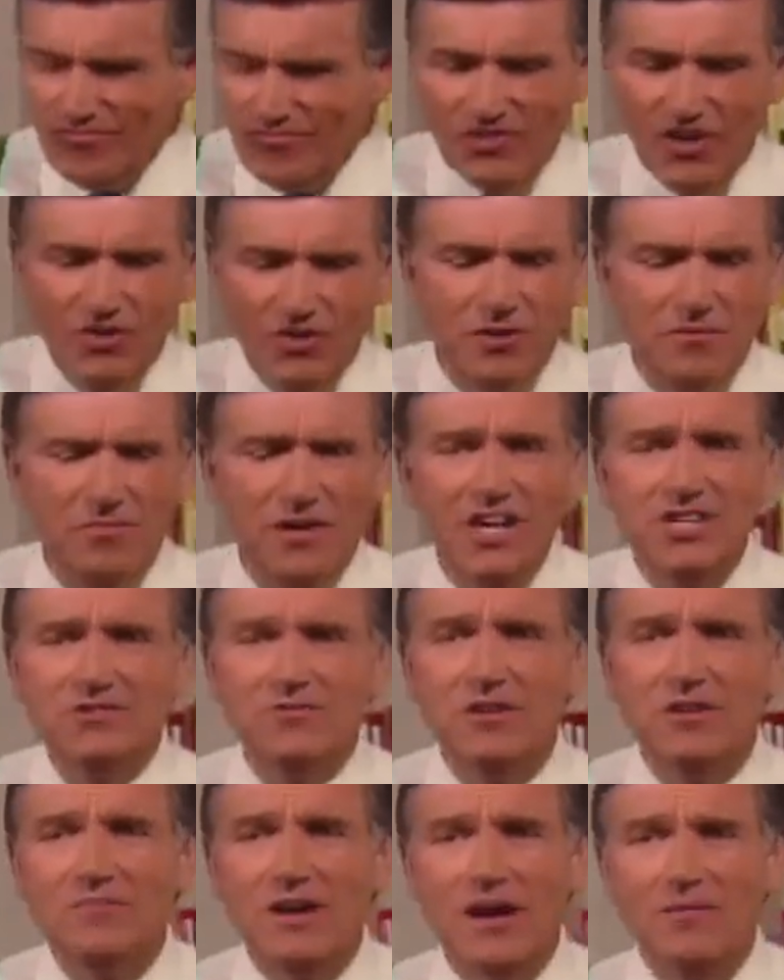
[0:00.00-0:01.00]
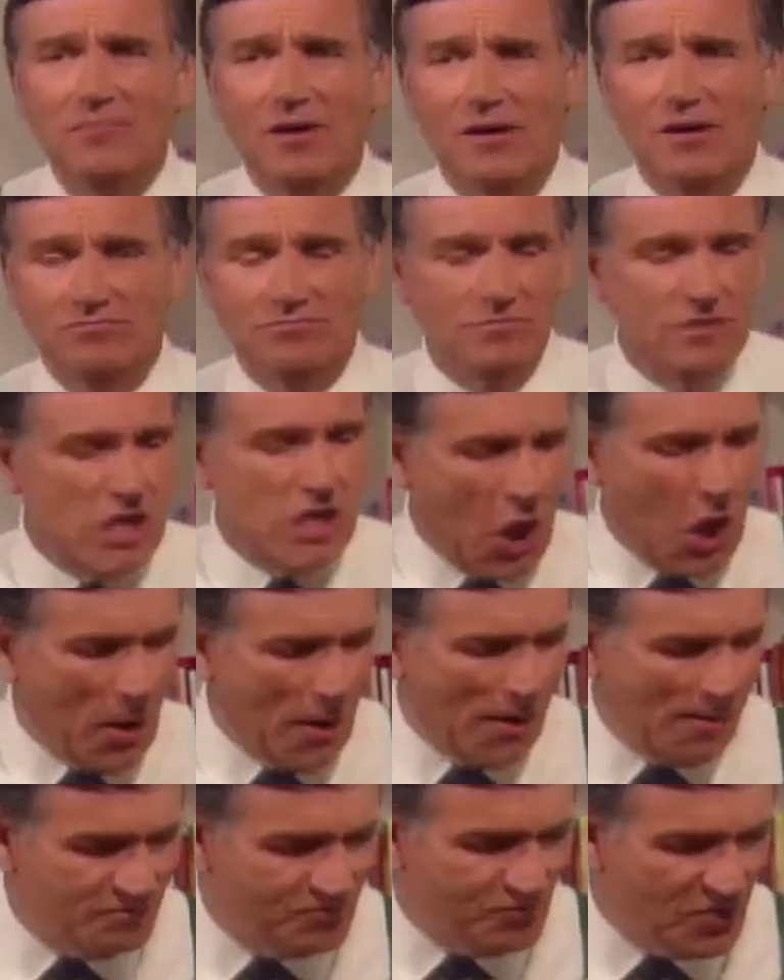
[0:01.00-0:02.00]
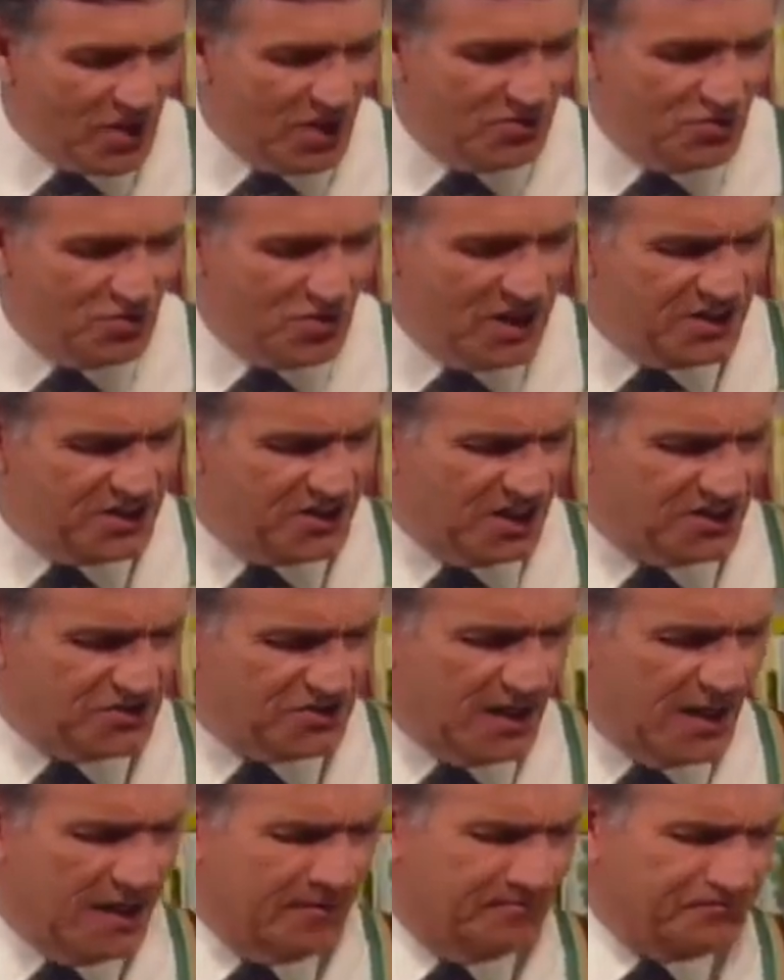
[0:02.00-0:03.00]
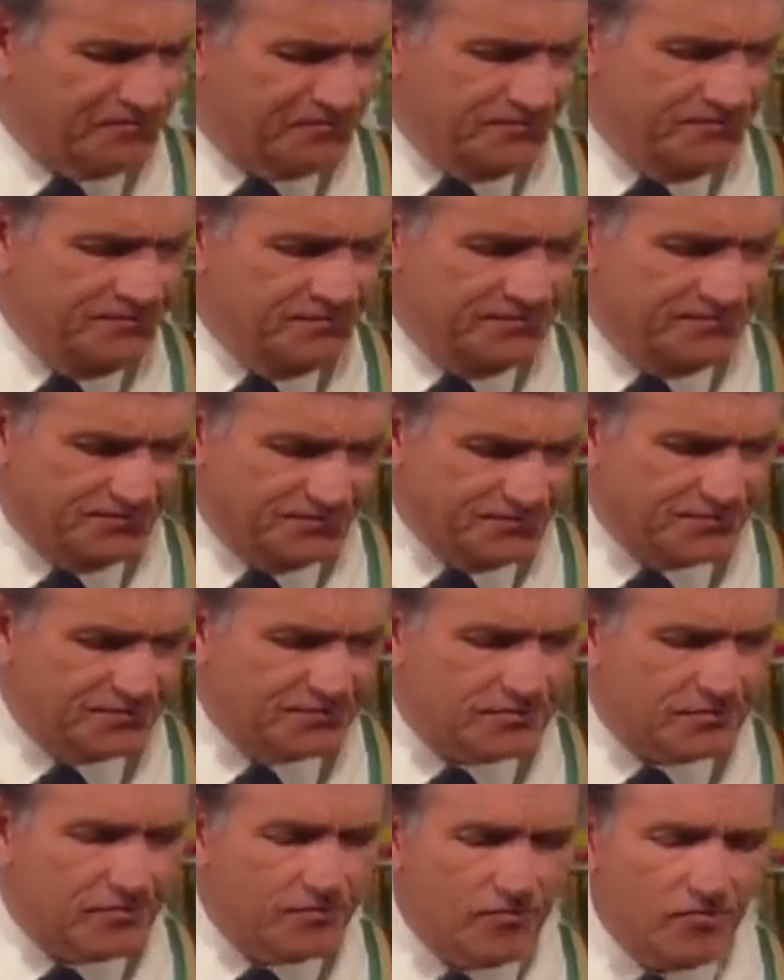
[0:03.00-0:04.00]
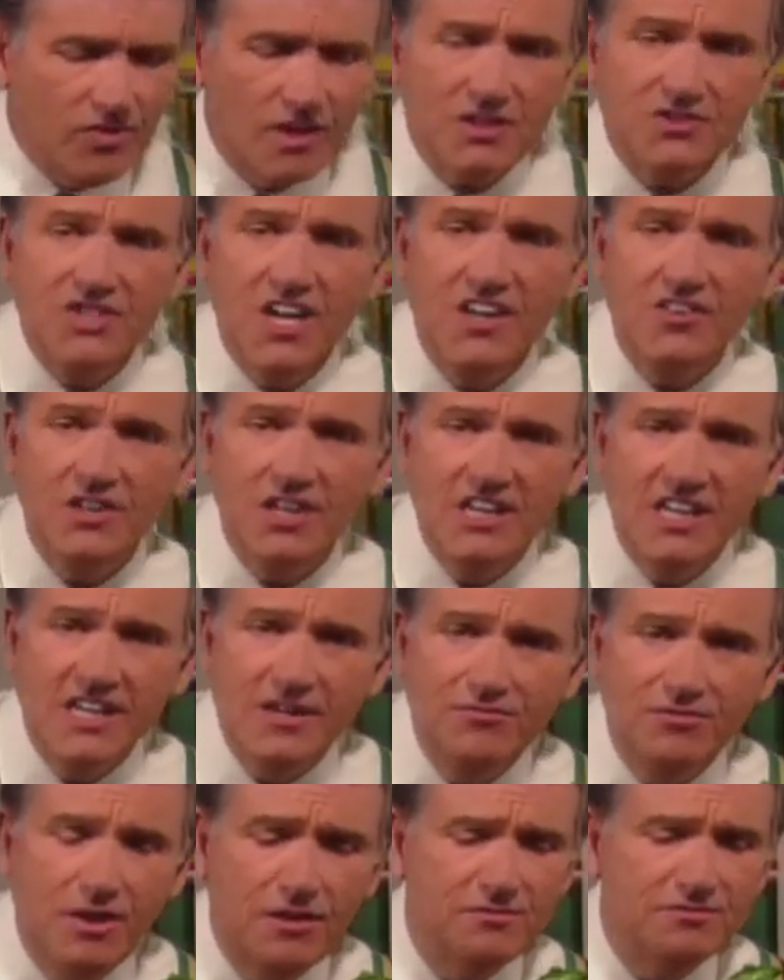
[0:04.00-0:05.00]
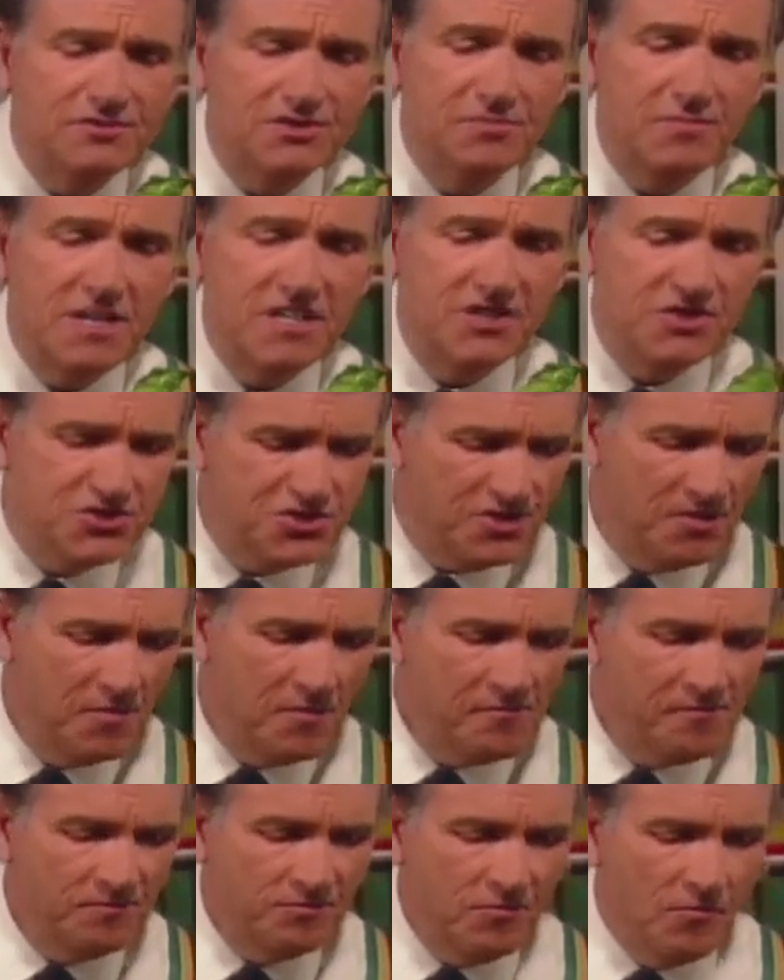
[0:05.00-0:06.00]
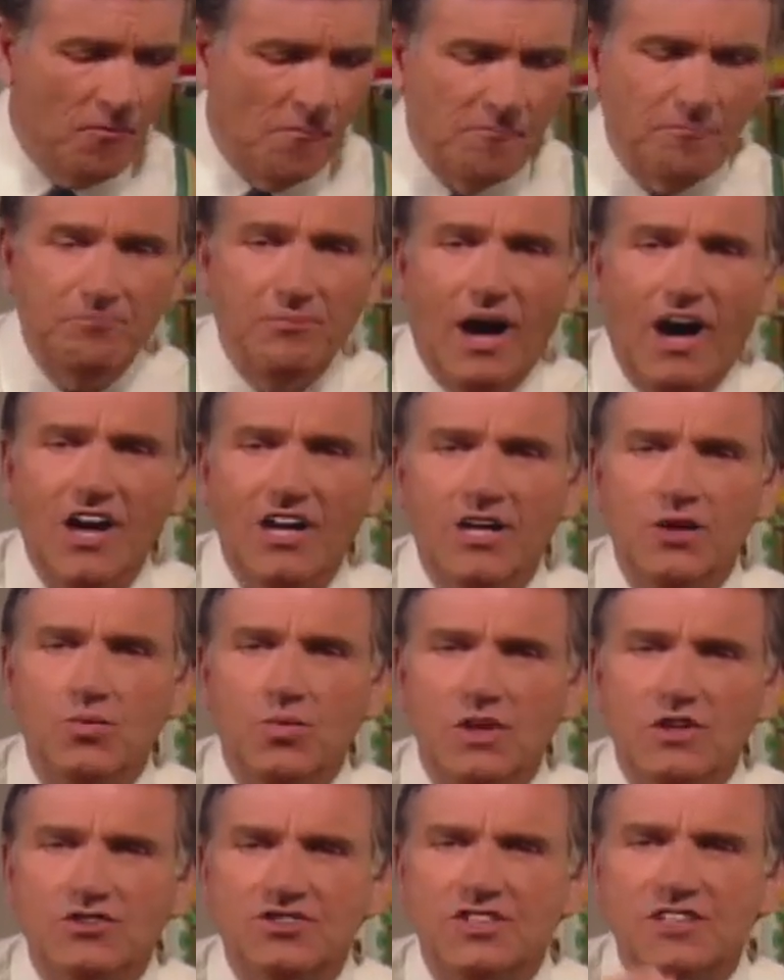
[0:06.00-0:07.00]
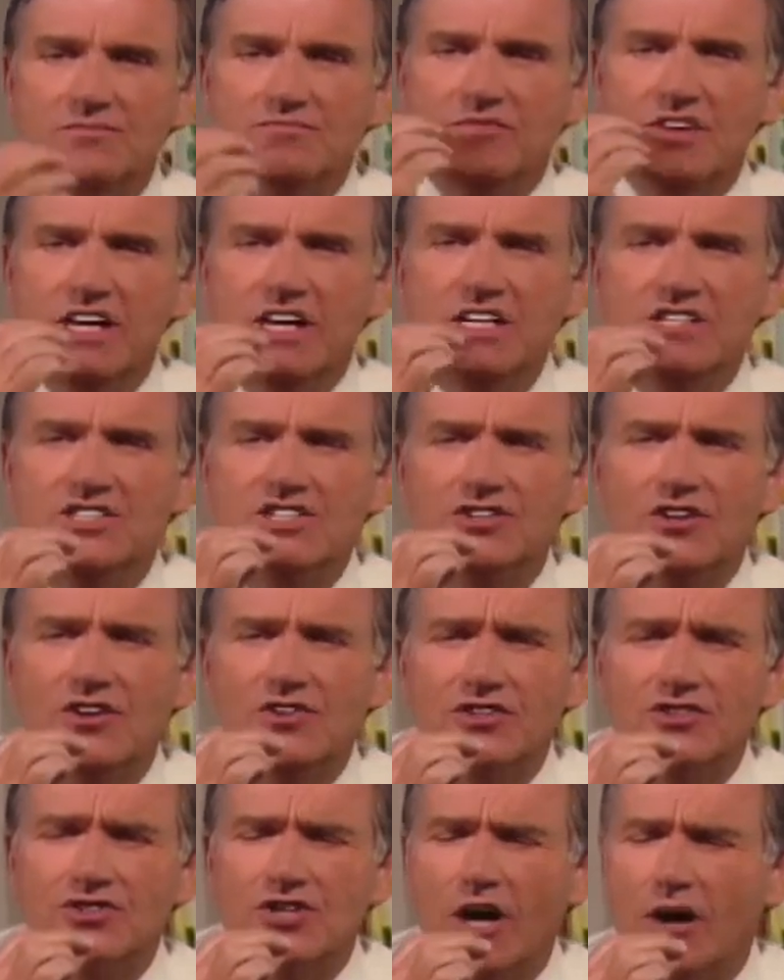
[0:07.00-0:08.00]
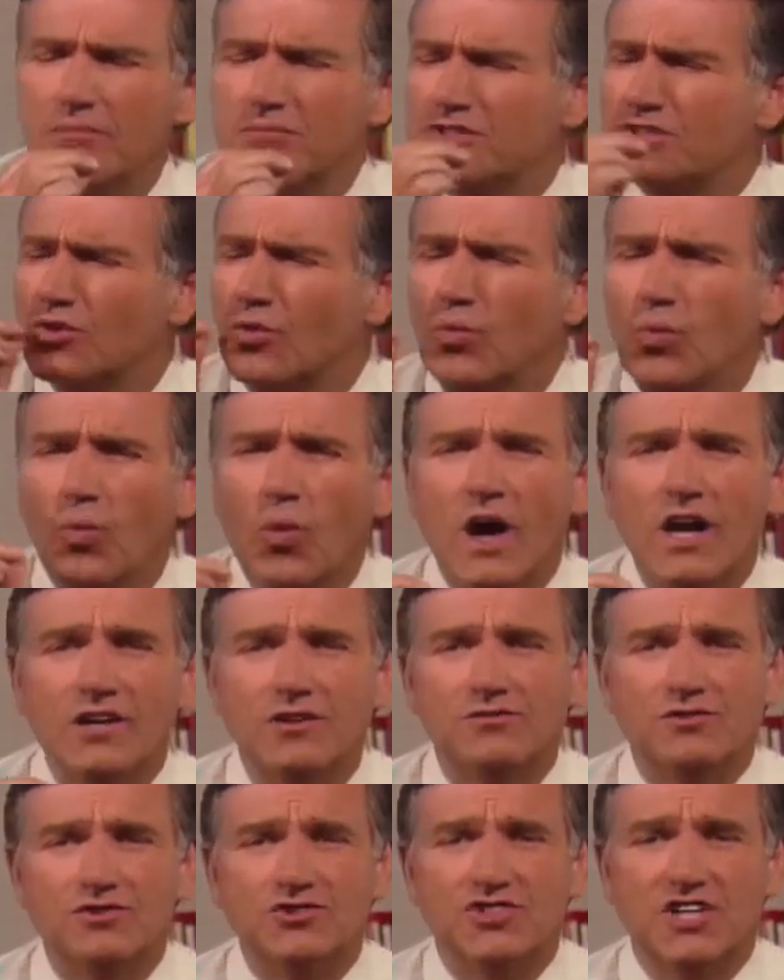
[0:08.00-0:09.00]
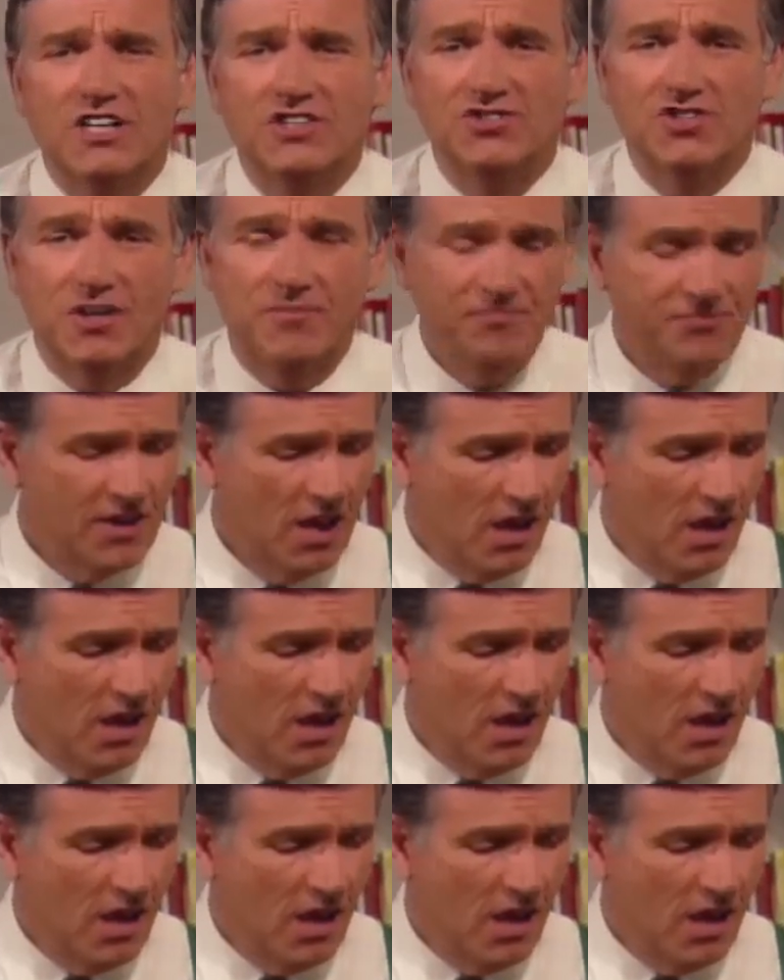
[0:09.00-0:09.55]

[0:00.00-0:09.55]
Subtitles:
It reminds me of my mum. It really does. And take the leaf of spinach, partly wilted, eat it on the top. It's a wonderful chaser.